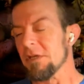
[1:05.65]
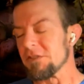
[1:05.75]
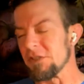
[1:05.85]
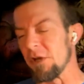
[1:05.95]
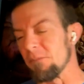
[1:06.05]

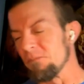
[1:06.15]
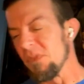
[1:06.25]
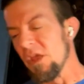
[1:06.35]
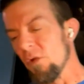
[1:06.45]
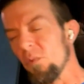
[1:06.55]
So
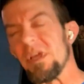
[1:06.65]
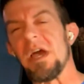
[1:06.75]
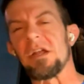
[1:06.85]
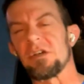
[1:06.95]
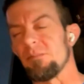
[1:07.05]
we
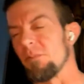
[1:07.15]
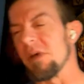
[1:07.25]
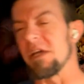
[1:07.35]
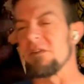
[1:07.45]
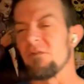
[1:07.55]
had a couple
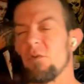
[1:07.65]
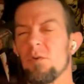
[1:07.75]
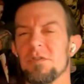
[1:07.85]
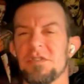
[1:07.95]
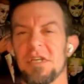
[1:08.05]
back and
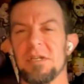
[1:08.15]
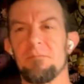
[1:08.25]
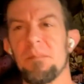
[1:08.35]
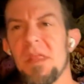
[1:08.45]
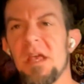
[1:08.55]
forths,
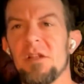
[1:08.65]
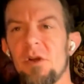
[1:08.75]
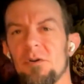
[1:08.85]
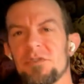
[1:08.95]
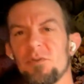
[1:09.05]
and
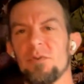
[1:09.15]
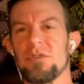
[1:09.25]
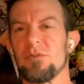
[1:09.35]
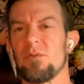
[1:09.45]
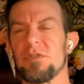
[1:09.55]
long story
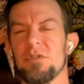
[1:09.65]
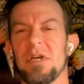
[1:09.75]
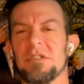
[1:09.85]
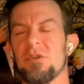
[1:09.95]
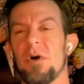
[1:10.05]
short, you
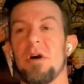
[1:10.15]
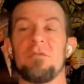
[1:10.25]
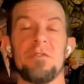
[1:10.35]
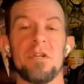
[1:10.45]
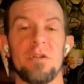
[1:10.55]
guys know how
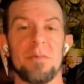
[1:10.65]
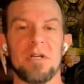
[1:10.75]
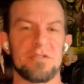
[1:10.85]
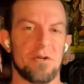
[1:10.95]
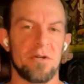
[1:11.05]
I feel
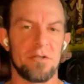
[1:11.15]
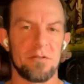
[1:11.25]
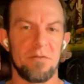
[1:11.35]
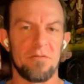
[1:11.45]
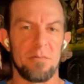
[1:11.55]
about. Sorry,
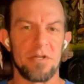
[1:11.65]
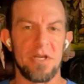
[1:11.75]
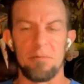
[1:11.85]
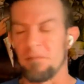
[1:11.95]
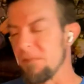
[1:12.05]
let me find my
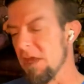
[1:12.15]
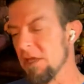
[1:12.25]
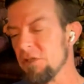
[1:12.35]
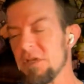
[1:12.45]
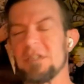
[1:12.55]
camera.
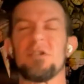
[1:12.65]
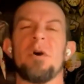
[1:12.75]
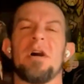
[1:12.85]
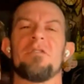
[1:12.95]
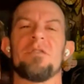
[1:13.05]
You guys
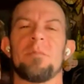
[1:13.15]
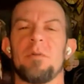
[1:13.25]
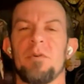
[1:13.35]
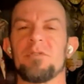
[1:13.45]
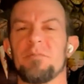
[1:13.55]
know how I feel
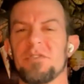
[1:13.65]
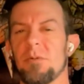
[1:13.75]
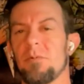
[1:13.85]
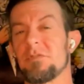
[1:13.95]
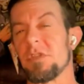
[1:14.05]
about multiple
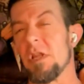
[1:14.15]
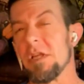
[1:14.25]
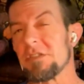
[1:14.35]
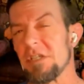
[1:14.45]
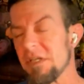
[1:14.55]
subwoofers.
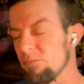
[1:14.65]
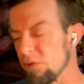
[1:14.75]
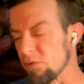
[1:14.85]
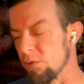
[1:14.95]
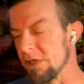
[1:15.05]
Let's get in
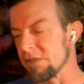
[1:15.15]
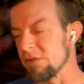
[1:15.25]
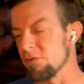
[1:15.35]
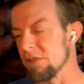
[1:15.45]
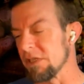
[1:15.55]
real quick
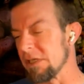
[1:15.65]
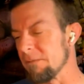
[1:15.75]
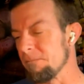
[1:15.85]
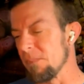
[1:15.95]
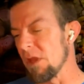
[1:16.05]
to the
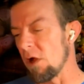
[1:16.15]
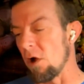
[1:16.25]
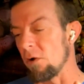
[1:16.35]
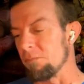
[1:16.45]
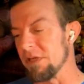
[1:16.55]

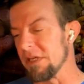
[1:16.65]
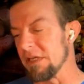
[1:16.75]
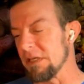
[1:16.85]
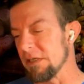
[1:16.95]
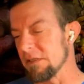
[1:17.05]

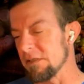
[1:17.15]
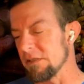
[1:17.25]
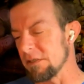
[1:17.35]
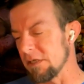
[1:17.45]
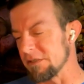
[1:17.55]
RP.
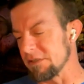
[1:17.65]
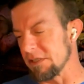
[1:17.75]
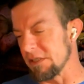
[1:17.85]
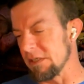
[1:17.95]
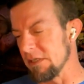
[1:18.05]
Let's
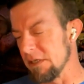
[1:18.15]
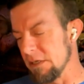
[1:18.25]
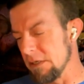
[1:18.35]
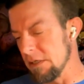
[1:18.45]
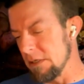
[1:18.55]
see
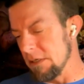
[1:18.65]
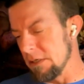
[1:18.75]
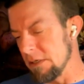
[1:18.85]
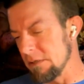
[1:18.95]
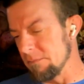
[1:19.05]

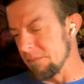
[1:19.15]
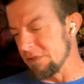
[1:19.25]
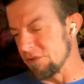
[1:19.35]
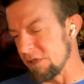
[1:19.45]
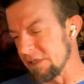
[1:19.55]

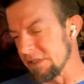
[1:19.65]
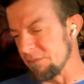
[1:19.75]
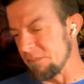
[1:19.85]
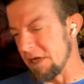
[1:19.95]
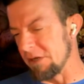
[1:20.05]
make sure I get
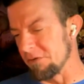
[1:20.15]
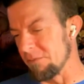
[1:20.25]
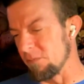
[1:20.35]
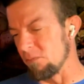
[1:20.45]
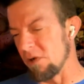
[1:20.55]
the model
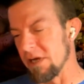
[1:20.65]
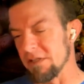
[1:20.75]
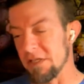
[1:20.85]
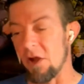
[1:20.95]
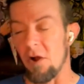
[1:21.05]
number
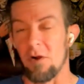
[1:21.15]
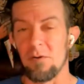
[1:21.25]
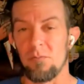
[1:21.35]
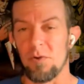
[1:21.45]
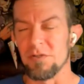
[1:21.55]
right, the
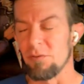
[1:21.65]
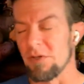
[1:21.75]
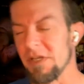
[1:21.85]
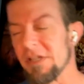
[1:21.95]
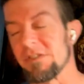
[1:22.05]

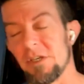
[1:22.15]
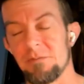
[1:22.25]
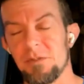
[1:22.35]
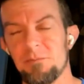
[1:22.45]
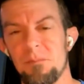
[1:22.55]

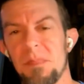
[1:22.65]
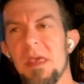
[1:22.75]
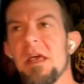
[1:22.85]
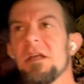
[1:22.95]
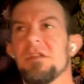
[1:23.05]
R120SW.
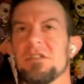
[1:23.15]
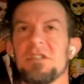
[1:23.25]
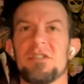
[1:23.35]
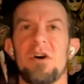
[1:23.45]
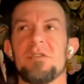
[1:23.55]
This
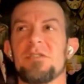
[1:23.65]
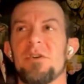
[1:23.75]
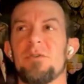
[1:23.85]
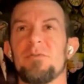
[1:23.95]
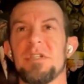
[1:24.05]
is
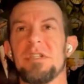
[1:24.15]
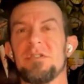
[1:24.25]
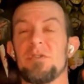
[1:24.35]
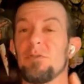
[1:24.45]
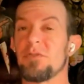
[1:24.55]
also the
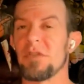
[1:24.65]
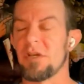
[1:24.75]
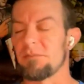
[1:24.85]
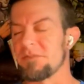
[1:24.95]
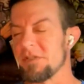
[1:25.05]
two
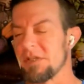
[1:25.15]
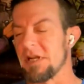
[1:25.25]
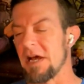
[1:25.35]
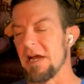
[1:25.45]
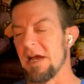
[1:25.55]
subs
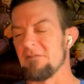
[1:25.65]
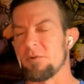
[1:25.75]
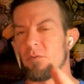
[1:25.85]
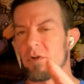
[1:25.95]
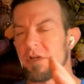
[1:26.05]
that I have,
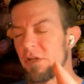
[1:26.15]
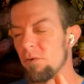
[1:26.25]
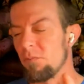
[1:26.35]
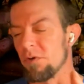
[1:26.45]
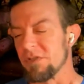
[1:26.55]
but we're going to
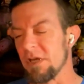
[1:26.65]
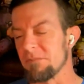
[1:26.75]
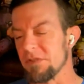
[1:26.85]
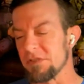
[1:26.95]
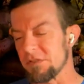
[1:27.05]
go more
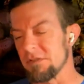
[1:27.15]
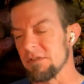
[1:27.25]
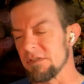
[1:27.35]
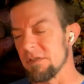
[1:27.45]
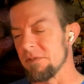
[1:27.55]
depth. Just
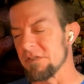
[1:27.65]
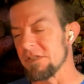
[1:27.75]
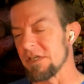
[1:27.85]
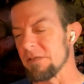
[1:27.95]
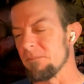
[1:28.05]
give me a
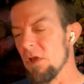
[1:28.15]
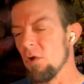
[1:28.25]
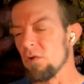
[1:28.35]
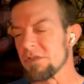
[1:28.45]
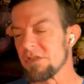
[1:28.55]
second.
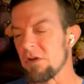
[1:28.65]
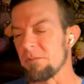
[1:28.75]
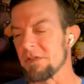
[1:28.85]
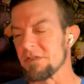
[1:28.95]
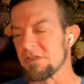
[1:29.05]
Let's talk
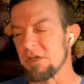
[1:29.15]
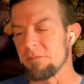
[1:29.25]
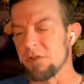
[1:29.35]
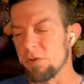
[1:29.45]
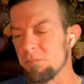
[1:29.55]
about the
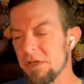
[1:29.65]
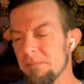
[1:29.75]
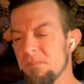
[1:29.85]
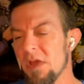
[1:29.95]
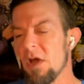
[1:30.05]
sub a little
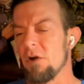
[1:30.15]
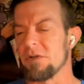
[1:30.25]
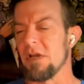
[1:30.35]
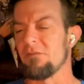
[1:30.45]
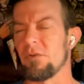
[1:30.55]
bit.
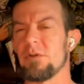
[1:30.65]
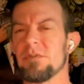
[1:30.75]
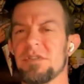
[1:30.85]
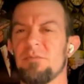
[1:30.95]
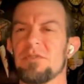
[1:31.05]
Okay,
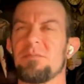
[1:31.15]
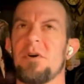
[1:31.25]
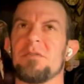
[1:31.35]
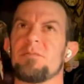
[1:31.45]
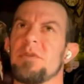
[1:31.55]
frequency
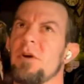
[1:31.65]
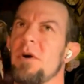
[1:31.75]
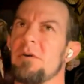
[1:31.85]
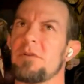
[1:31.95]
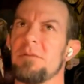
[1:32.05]
response. We know
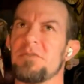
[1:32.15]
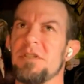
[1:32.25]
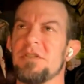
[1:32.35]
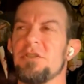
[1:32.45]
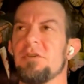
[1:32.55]
how Klipsch is.